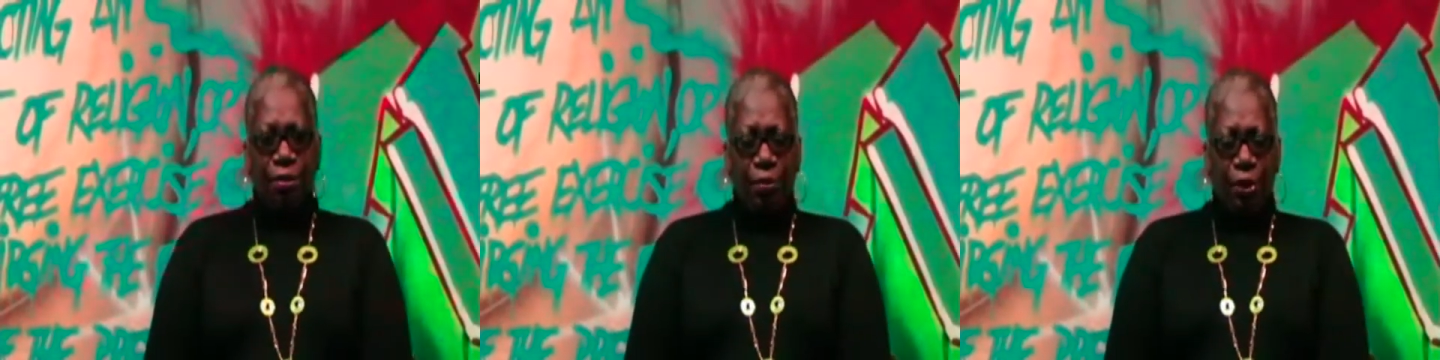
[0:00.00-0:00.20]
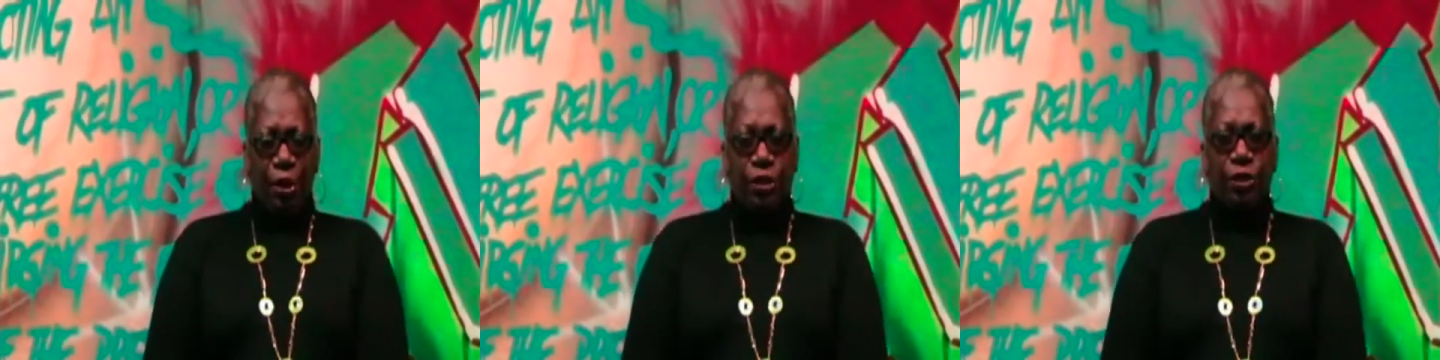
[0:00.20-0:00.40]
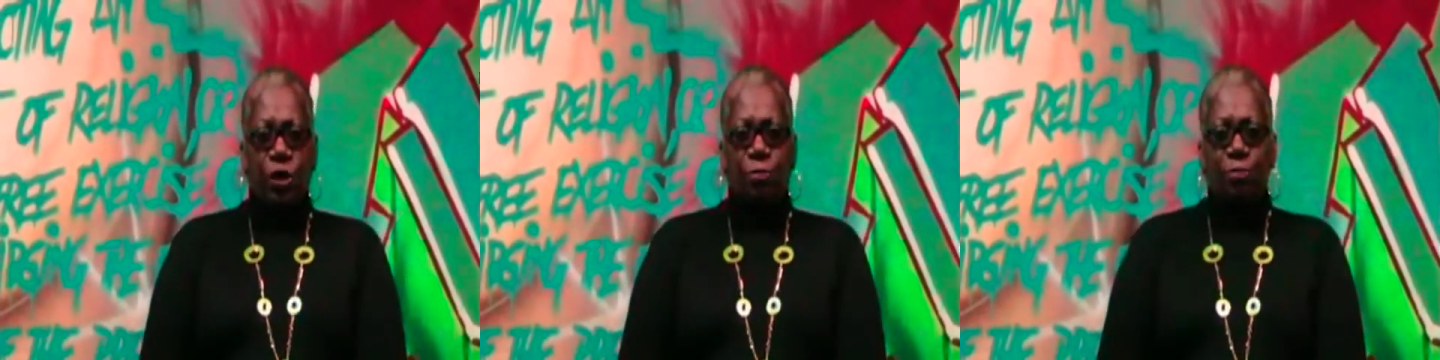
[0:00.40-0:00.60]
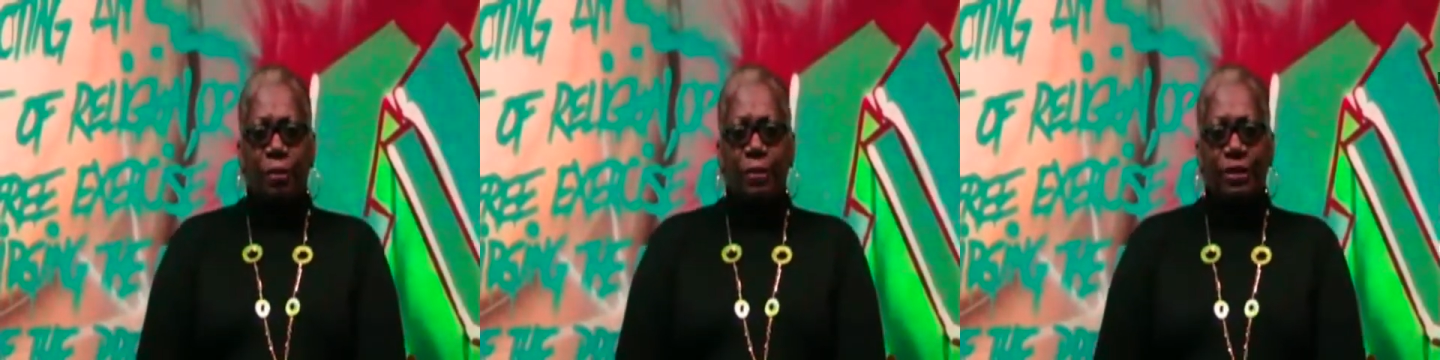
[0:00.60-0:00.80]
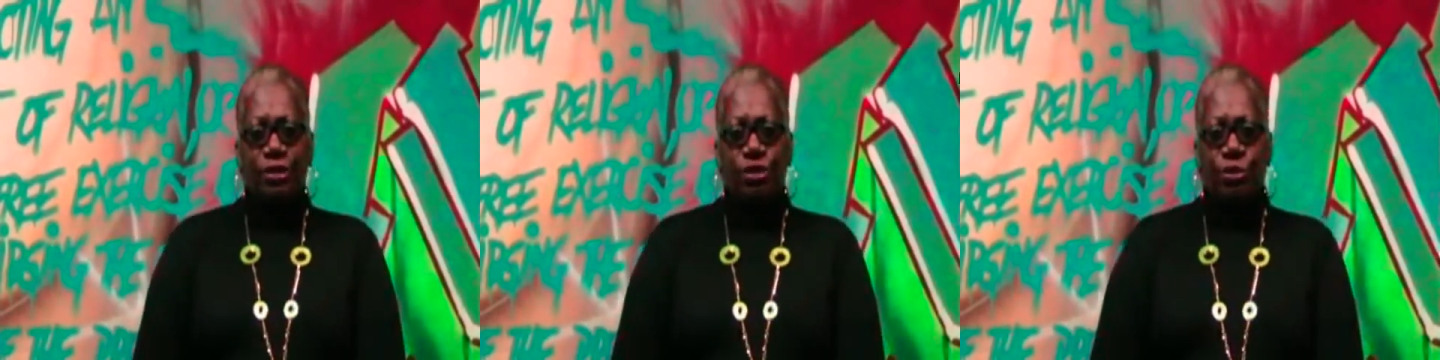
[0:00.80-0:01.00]
He showed me
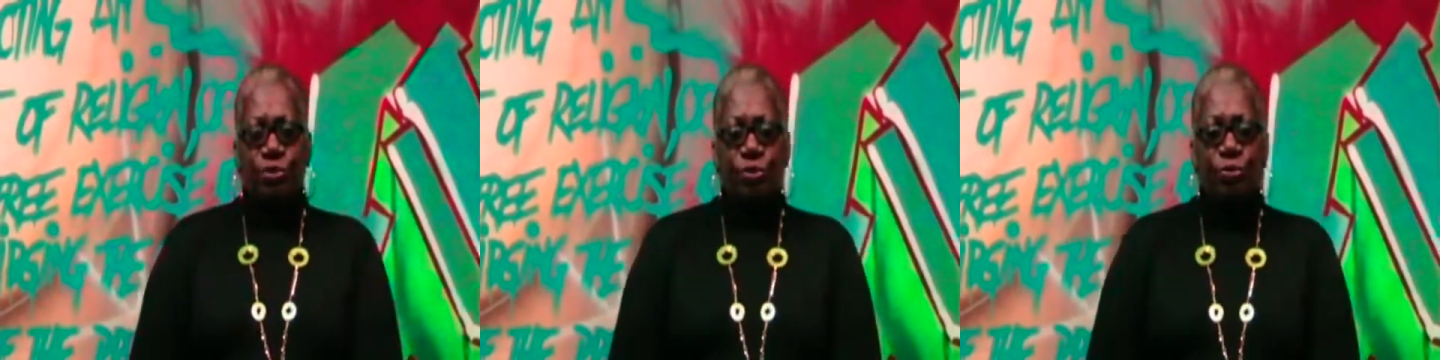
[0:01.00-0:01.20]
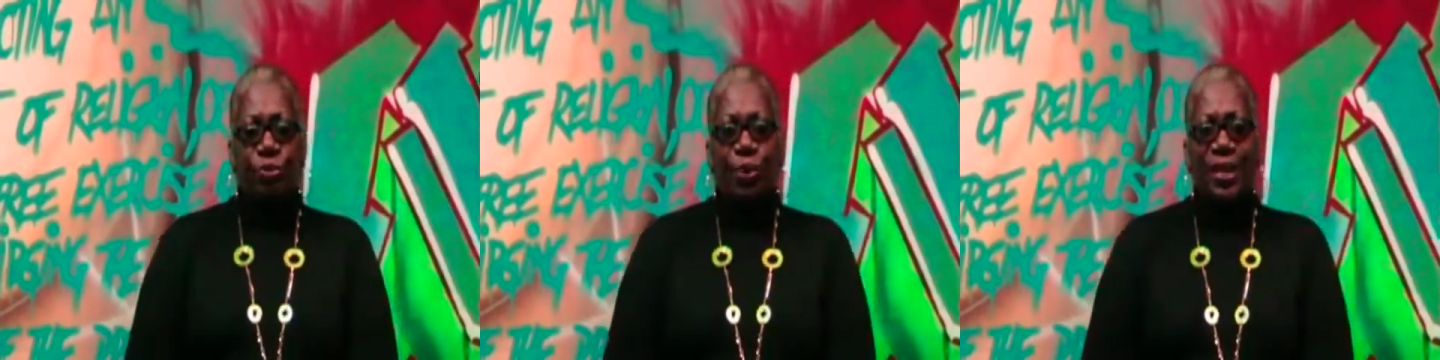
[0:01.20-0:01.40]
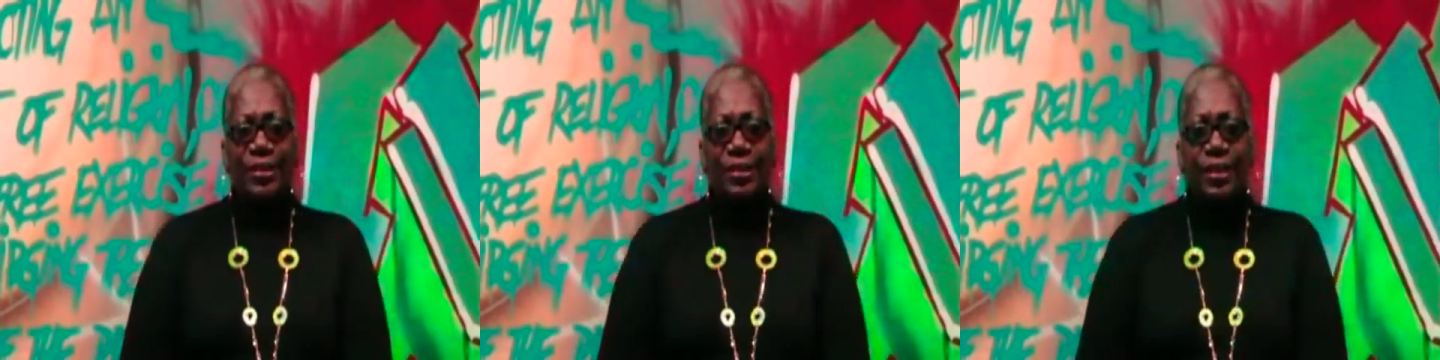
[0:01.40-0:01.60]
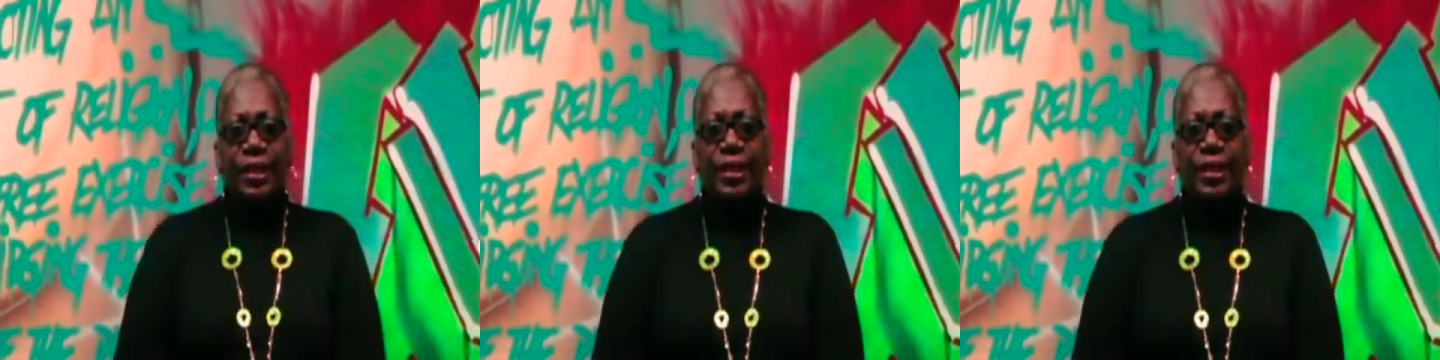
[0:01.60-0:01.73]
my children once in